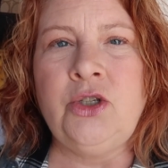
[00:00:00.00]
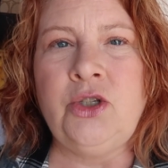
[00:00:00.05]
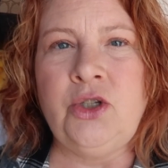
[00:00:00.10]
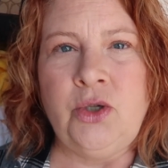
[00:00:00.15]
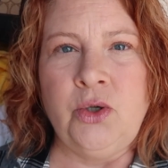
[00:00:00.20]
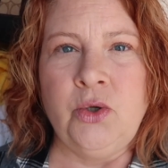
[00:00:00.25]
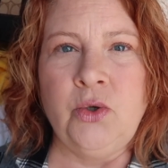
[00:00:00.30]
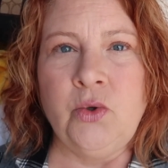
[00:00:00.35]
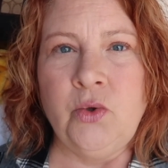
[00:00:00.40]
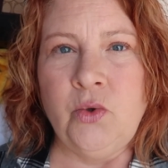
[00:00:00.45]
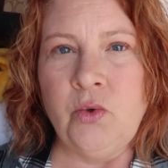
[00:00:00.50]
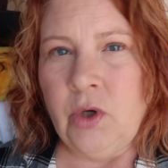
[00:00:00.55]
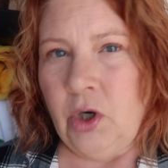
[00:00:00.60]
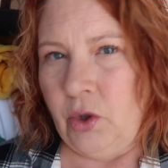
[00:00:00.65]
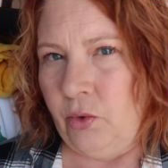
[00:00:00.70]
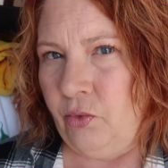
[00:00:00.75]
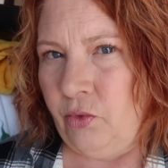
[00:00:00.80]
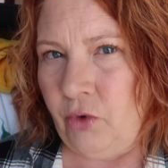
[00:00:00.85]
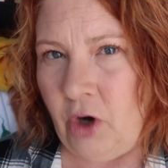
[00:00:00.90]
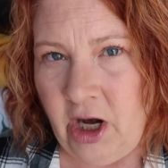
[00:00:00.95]
to
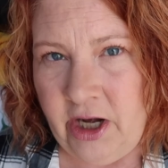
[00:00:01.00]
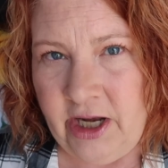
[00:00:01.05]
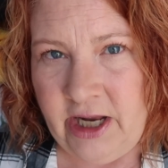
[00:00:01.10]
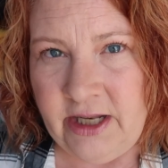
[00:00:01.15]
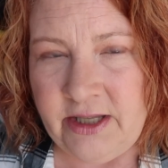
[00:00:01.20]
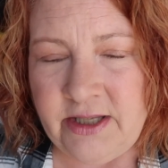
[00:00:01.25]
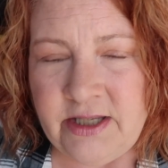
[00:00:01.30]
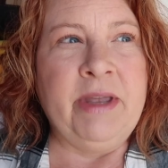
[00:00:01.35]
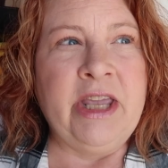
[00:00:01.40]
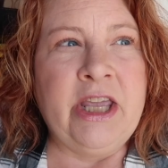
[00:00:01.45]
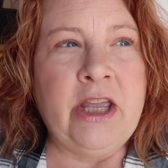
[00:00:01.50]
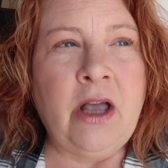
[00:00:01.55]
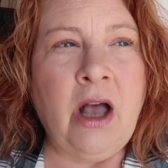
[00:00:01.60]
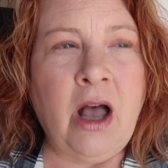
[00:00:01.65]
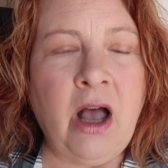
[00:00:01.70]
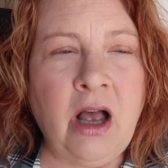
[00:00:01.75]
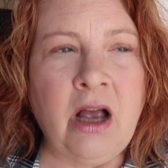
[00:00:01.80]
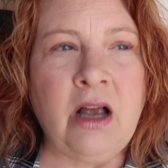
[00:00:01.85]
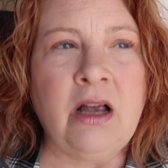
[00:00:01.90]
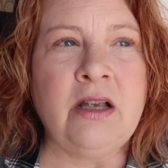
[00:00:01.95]
run it
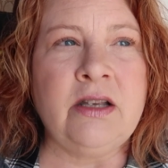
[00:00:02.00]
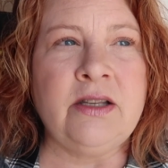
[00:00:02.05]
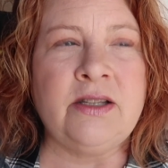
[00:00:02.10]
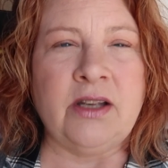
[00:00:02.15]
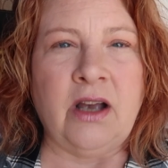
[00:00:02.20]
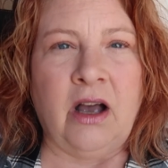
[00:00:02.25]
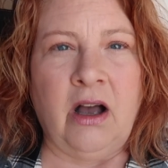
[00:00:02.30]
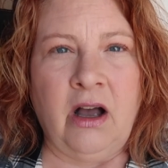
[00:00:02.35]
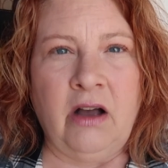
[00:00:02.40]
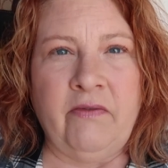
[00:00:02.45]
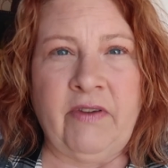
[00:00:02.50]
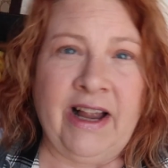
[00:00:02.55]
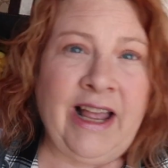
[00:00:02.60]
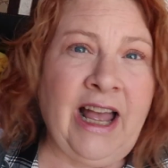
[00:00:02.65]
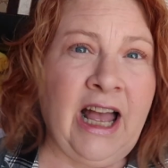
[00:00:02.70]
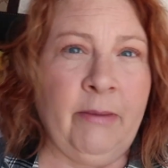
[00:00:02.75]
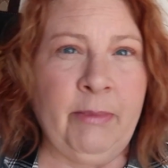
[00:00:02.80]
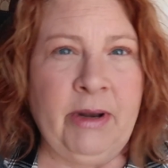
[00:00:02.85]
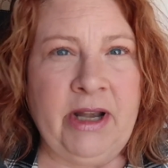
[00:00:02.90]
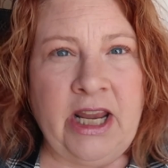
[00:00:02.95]
because of a
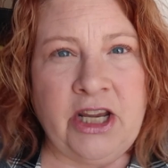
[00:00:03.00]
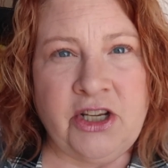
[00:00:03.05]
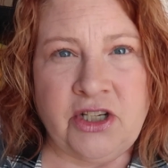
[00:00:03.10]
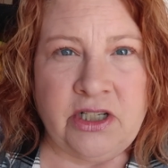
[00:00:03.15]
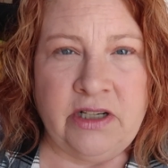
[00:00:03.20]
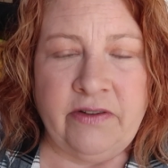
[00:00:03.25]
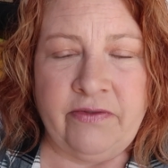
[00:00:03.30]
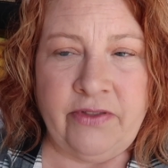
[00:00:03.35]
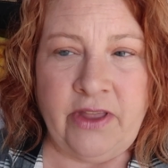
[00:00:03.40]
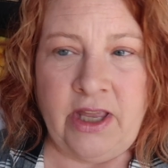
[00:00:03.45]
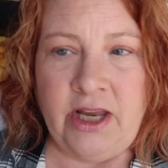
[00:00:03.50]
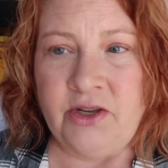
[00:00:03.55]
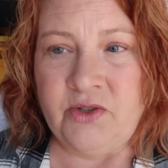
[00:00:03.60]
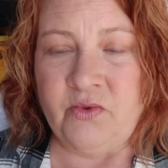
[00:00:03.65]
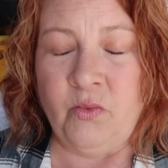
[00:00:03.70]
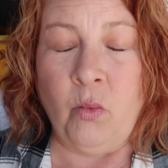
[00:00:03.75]
combination of things.